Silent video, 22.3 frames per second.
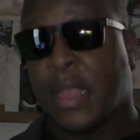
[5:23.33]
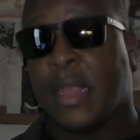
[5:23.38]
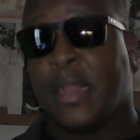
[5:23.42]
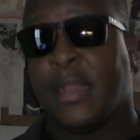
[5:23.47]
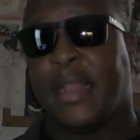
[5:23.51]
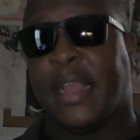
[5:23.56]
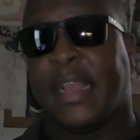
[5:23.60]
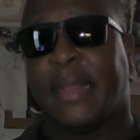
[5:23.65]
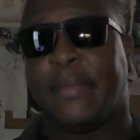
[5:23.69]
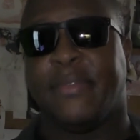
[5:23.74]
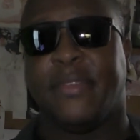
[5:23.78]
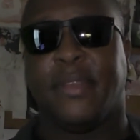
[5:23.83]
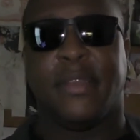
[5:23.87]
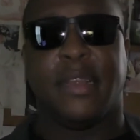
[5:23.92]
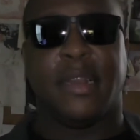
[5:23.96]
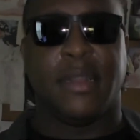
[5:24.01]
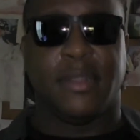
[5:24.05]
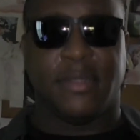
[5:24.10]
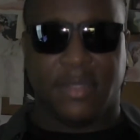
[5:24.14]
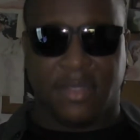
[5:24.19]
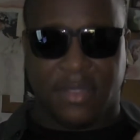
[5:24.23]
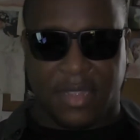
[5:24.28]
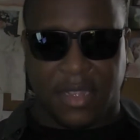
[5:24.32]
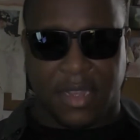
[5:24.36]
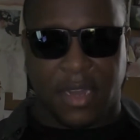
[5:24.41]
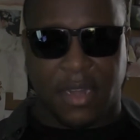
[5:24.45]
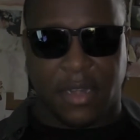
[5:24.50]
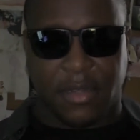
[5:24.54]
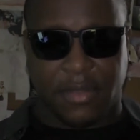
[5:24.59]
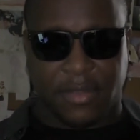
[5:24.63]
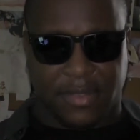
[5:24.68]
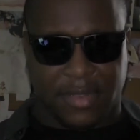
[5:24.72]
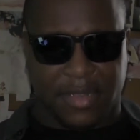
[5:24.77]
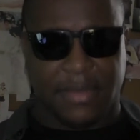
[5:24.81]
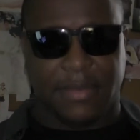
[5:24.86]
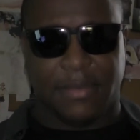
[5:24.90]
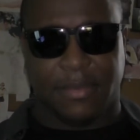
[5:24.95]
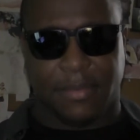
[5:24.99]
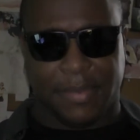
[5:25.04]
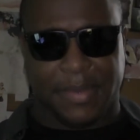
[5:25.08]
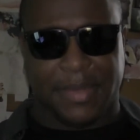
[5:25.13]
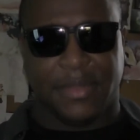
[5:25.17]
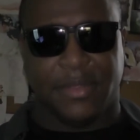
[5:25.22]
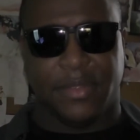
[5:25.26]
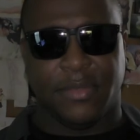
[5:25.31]
Like, I'm still going to start to
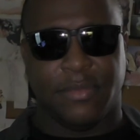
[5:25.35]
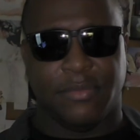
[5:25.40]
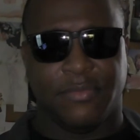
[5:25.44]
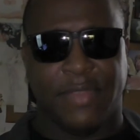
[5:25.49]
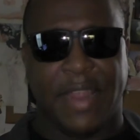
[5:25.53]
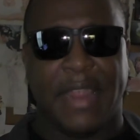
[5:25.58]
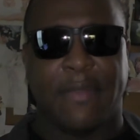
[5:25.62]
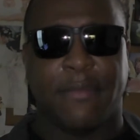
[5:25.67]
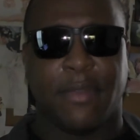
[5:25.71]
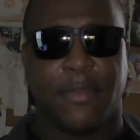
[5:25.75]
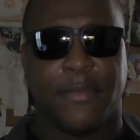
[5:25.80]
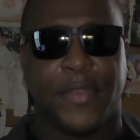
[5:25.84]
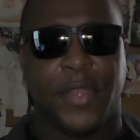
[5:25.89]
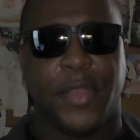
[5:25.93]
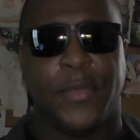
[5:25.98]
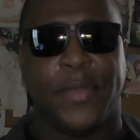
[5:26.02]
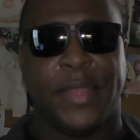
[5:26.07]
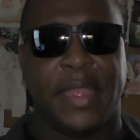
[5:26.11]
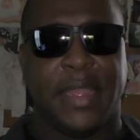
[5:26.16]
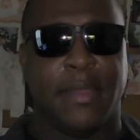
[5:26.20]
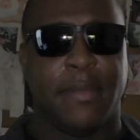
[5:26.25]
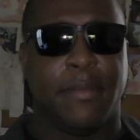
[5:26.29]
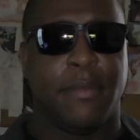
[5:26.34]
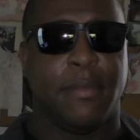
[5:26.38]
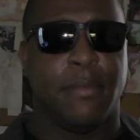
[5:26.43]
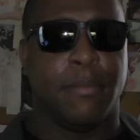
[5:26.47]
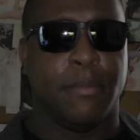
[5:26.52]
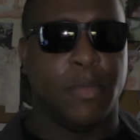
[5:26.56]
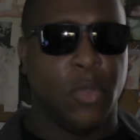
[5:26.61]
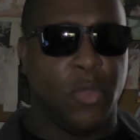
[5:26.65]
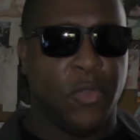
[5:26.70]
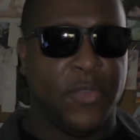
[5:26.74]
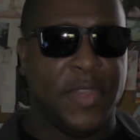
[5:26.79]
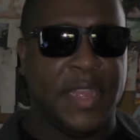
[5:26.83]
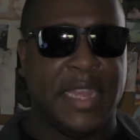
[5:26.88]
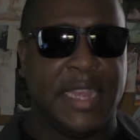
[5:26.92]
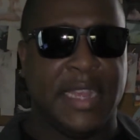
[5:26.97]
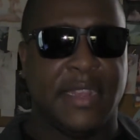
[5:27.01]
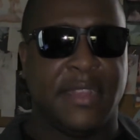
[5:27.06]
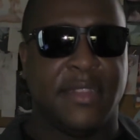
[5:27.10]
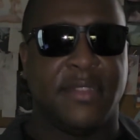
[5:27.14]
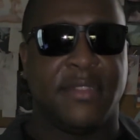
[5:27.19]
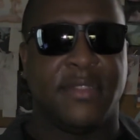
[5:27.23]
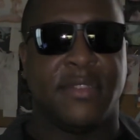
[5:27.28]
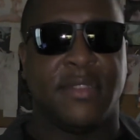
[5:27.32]
reviewing
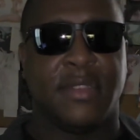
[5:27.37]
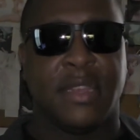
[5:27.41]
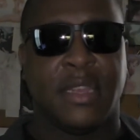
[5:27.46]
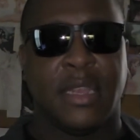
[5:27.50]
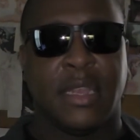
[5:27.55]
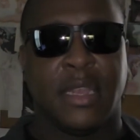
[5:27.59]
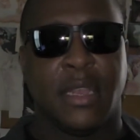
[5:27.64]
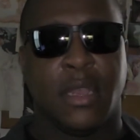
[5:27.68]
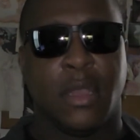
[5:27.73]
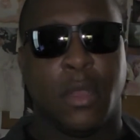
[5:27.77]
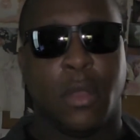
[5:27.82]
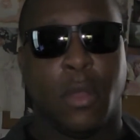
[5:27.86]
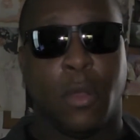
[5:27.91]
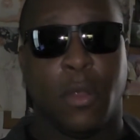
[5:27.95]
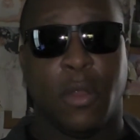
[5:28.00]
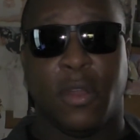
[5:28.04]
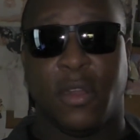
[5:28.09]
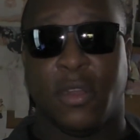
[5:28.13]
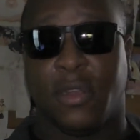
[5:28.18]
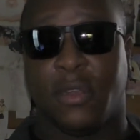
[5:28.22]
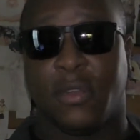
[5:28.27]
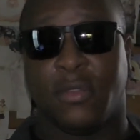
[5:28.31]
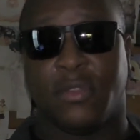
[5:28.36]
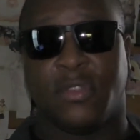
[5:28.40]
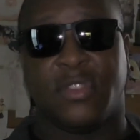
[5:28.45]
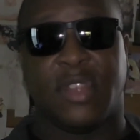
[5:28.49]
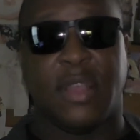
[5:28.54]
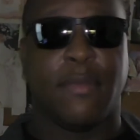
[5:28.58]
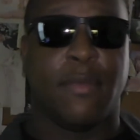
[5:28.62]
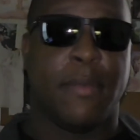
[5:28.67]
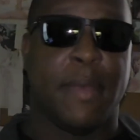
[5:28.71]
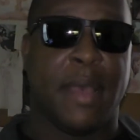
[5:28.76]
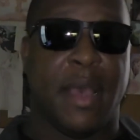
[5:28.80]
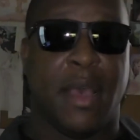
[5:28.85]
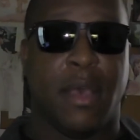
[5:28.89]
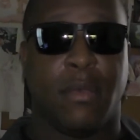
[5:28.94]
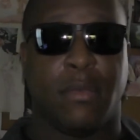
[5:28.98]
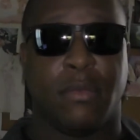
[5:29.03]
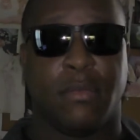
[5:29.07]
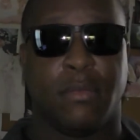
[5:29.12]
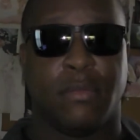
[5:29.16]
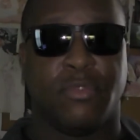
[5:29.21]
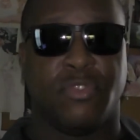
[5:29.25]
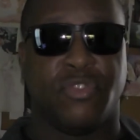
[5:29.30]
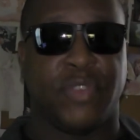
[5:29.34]
movies or stuff about
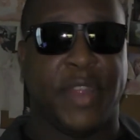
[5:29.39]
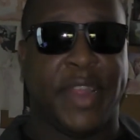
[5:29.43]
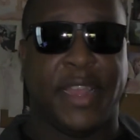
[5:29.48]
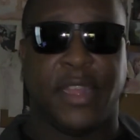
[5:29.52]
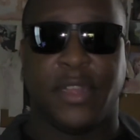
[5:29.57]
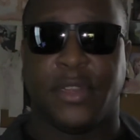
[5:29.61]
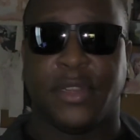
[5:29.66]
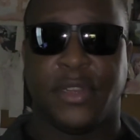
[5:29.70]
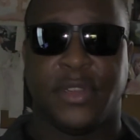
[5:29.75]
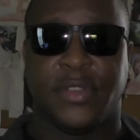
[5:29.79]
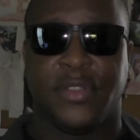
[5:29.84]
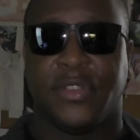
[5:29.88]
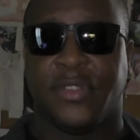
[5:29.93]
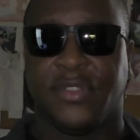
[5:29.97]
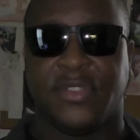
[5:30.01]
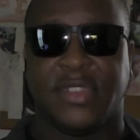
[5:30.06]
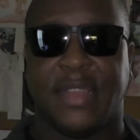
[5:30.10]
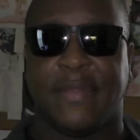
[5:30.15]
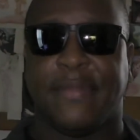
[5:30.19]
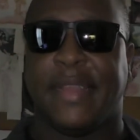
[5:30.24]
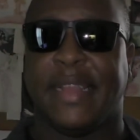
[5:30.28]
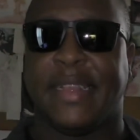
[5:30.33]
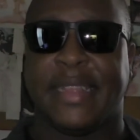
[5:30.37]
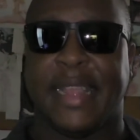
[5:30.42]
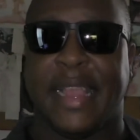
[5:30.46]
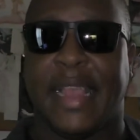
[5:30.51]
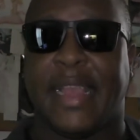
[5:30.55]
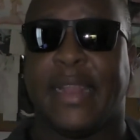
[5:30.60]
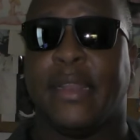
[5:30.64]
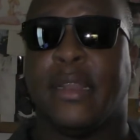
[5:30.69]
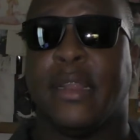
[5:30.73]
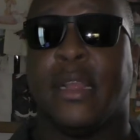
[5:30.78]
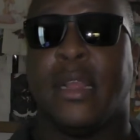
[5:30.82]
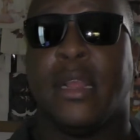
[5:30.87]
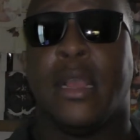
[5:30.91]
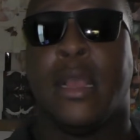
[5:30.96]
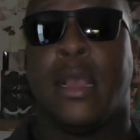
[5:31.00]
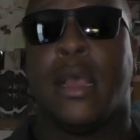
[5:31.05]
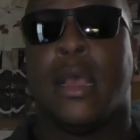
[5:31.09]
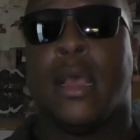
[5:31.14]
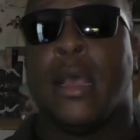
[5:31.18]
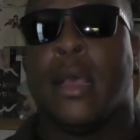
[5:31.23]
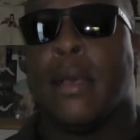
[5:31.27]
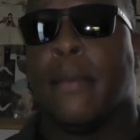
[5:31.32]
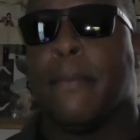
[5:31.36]
trailers and stuff like that.
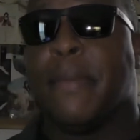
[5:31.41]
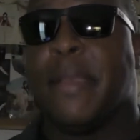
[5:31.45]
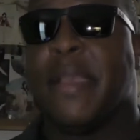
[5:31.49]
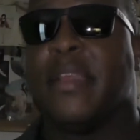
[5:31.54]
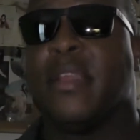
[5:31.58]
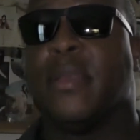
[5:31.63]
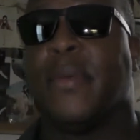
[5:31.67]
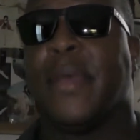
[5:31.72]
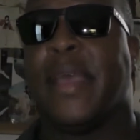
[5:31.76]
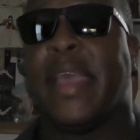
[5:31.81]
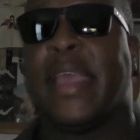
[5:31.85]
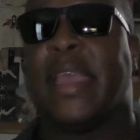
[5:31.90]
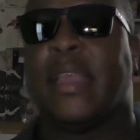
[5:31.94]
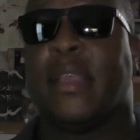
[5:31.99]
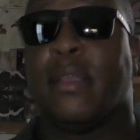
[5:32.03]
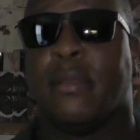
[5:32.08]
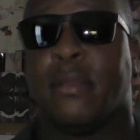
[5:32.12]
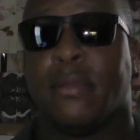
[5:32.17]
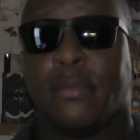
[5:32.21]
But either way,